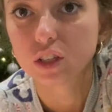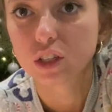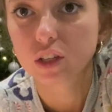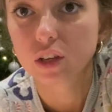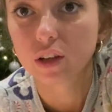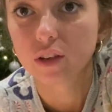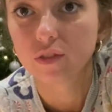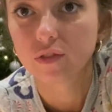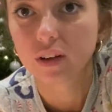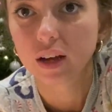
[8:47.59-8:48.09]

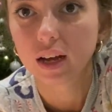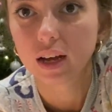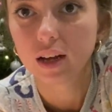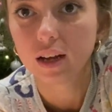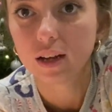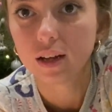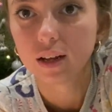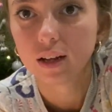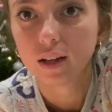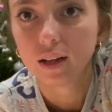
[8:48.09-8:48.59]
so far.
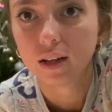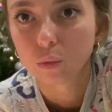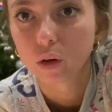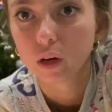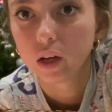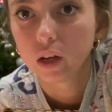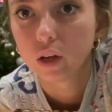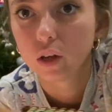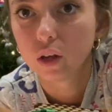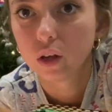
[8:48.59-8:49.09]
Pretty
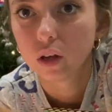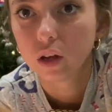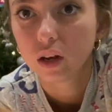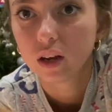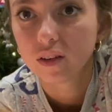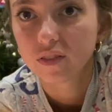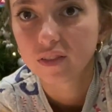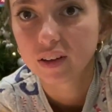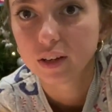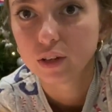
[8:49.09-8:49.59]
cute
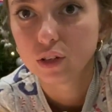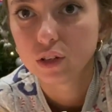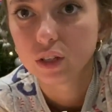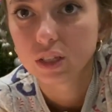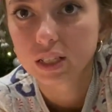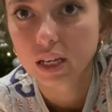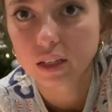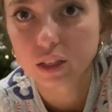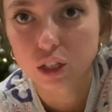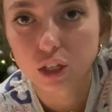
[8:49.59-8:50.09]
if I do
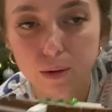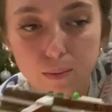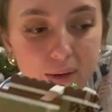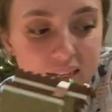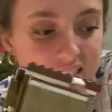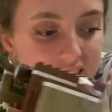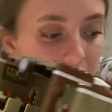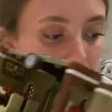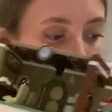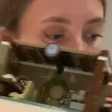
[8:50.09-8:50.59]
say so
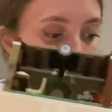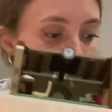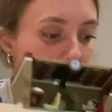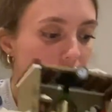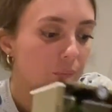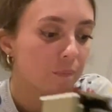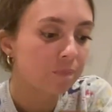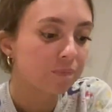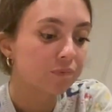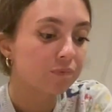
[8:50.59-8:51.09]
myself.
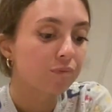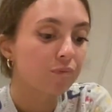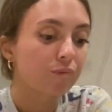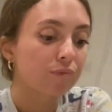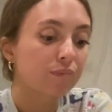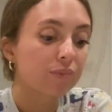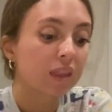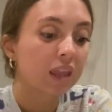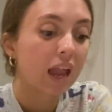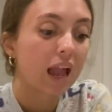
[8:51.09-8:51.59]

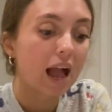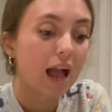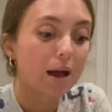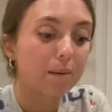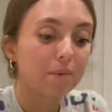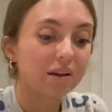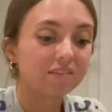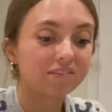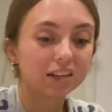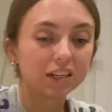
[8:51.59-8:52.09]

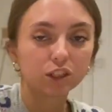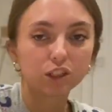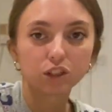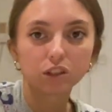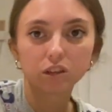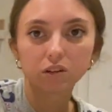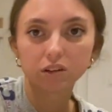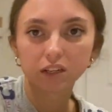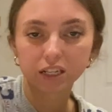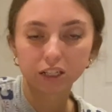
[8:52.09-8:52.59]
I finished The
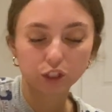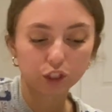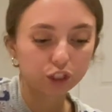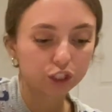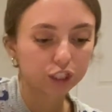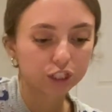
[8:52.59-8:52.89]
Grinch